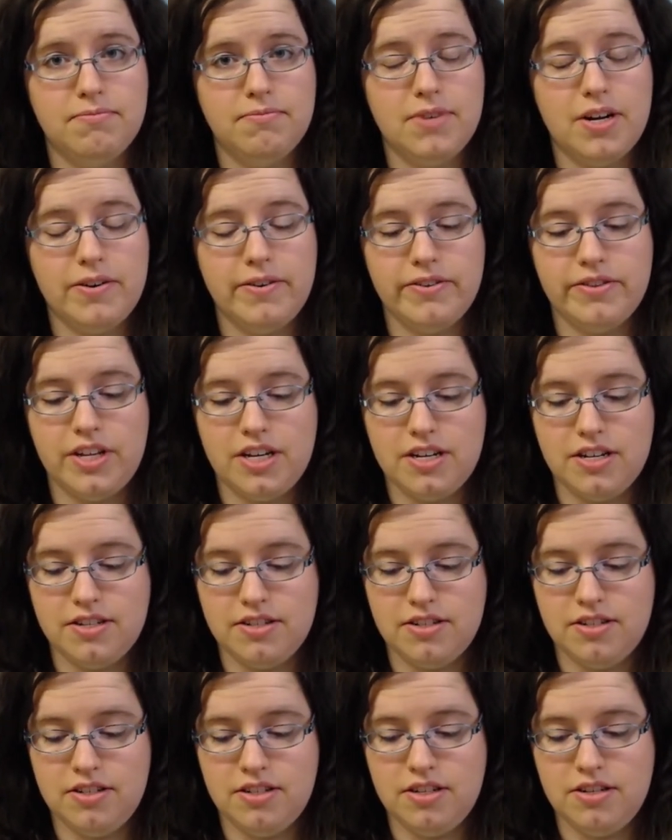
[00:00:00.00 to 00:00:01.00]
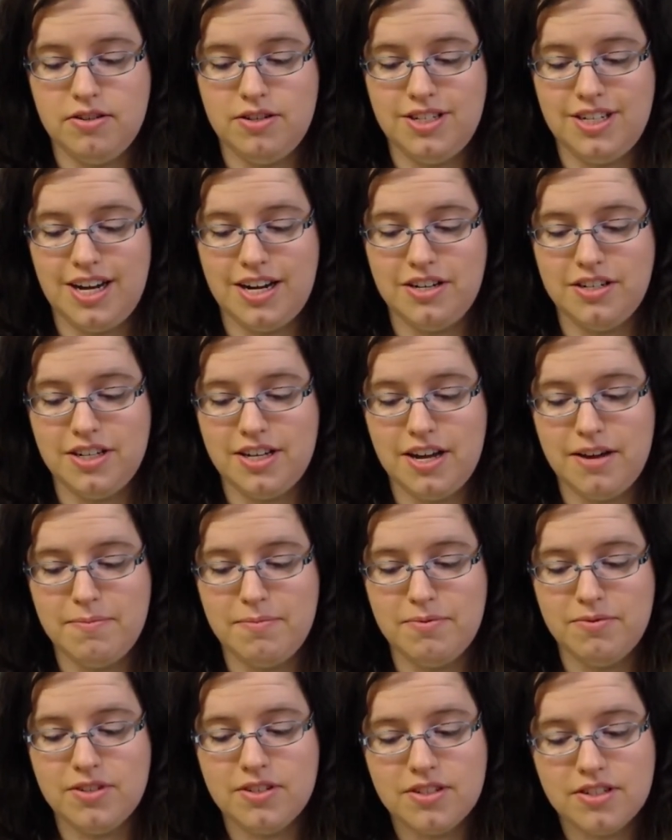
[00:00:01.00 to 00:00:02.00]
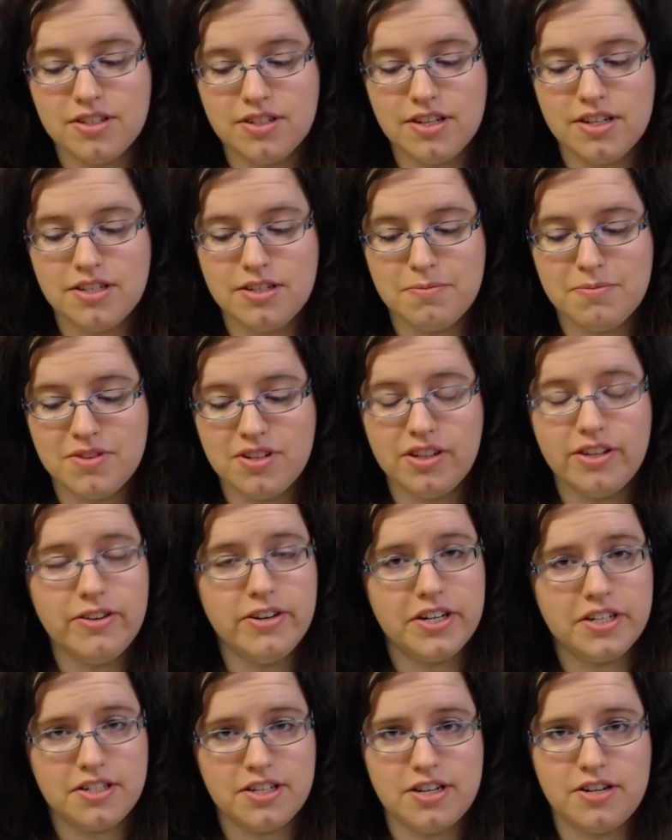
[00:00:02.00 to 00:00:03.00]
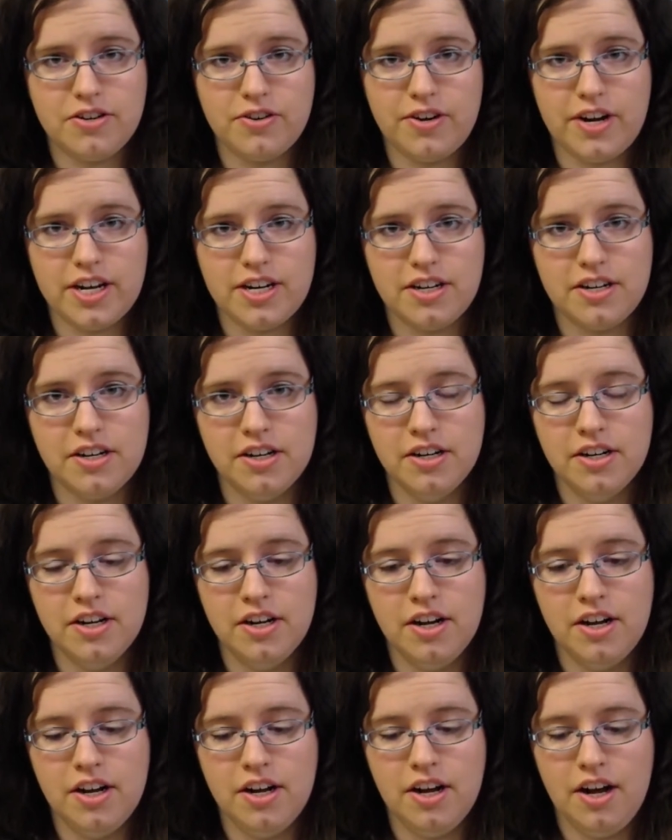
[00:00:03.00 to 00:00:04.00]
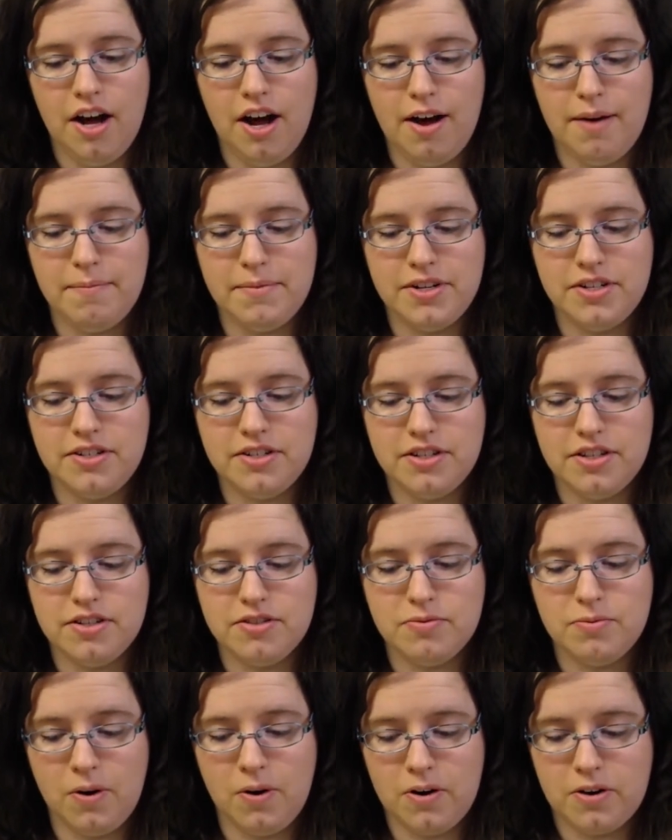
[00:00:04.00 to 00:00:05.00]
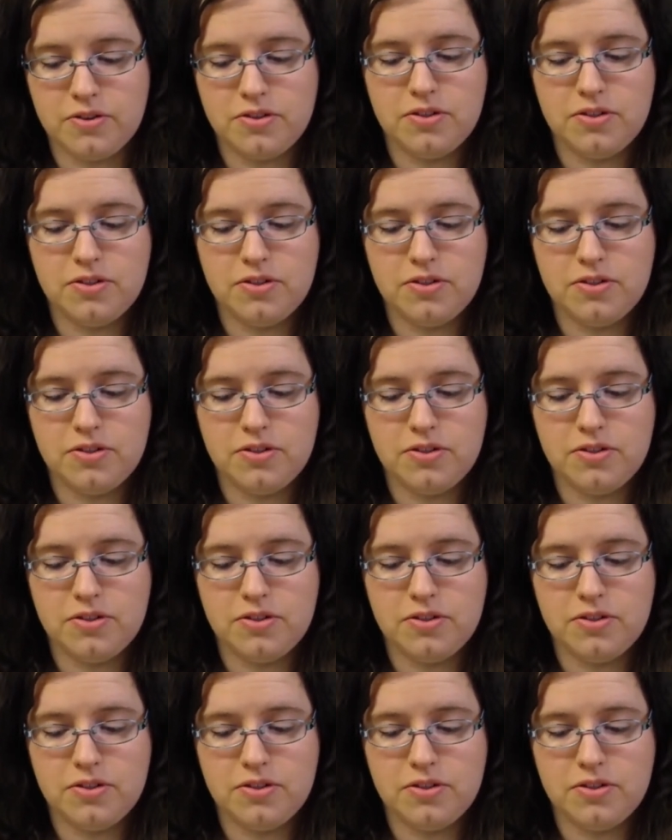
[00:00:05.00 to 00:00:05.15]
I heard that he's actually able to get some of the lyrics he created into this work.